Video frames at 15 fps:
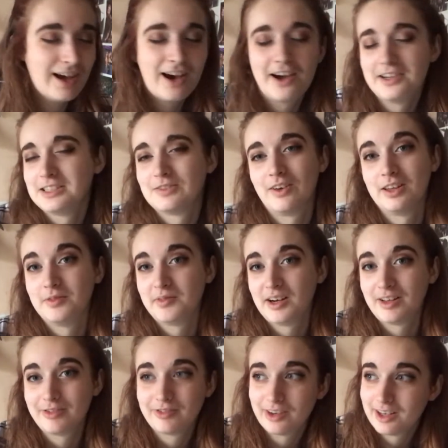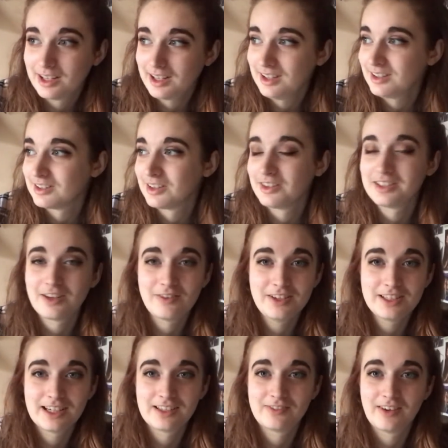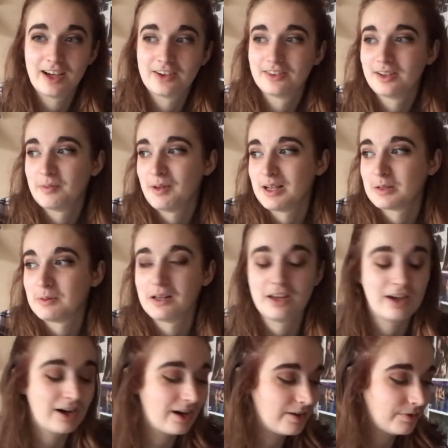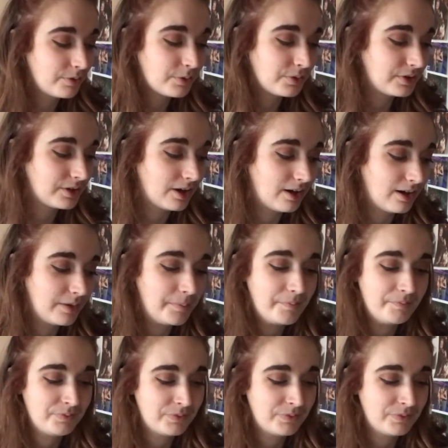I just find them really funny, so definitely check them out. It makes me laugh all the time,